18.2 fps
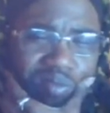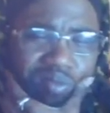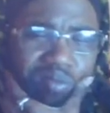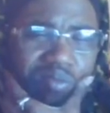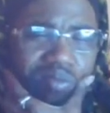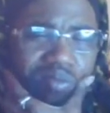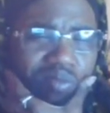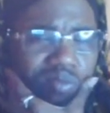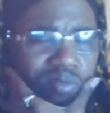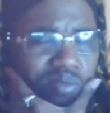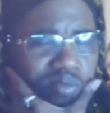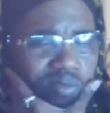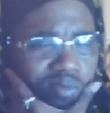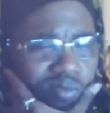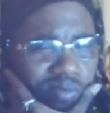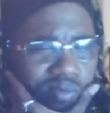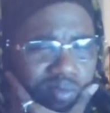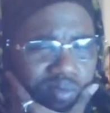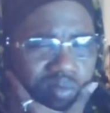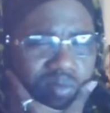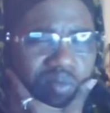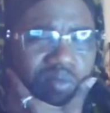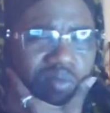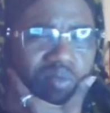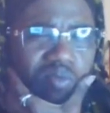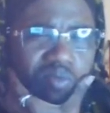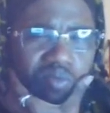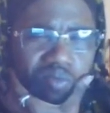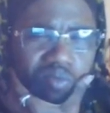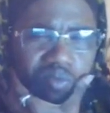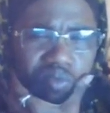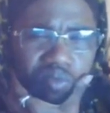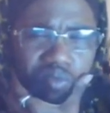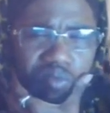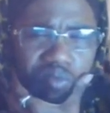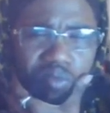Yes. Okay. Yes,
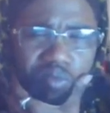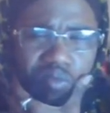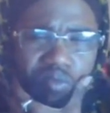sir.